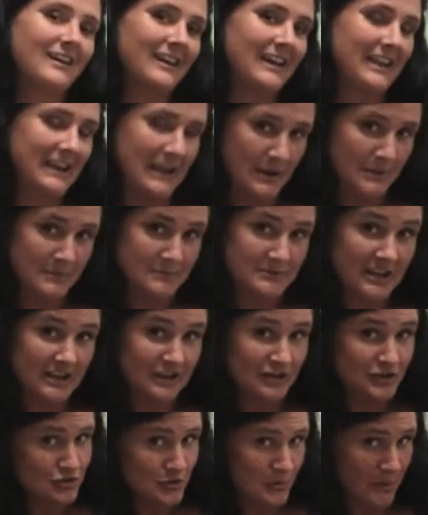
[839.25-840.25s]
And now I'm
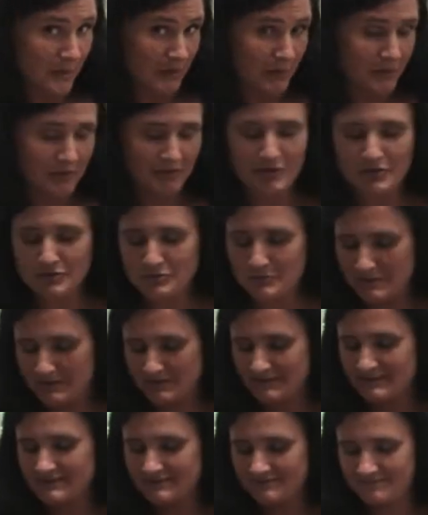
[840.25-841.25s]
done showing you the
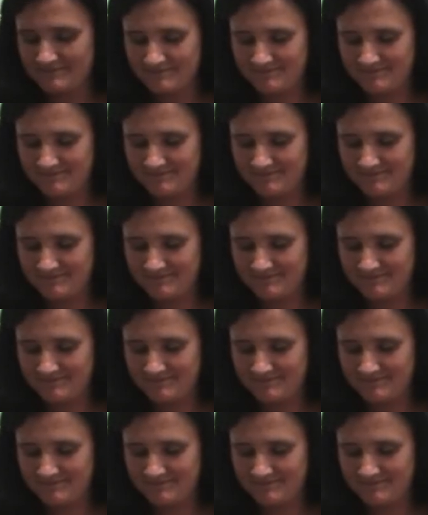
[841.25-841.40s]
clothespins.